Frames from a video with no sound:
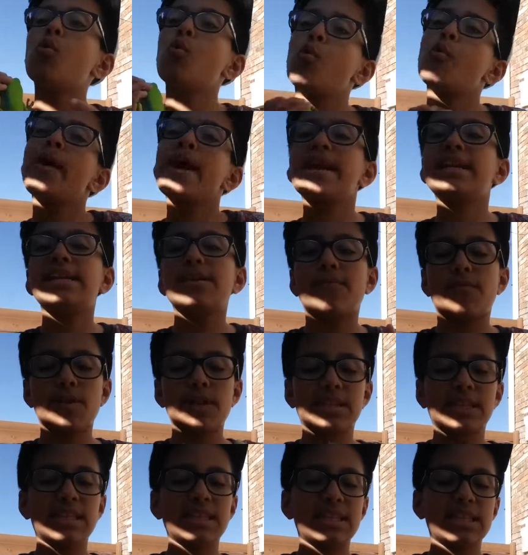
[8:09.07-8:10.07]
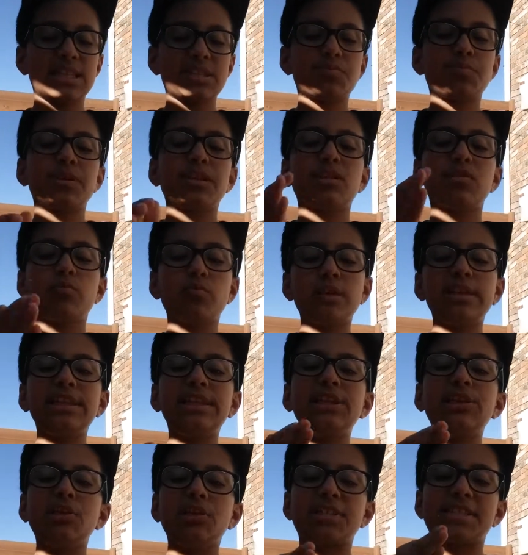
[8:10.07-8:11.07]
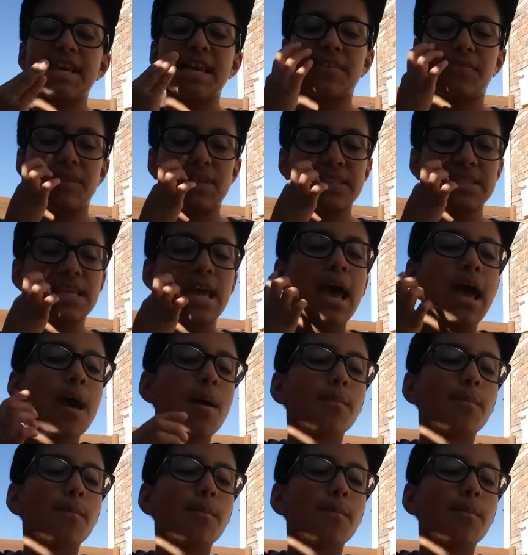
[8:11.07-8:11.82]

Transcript: way different than this, but it really looks like this.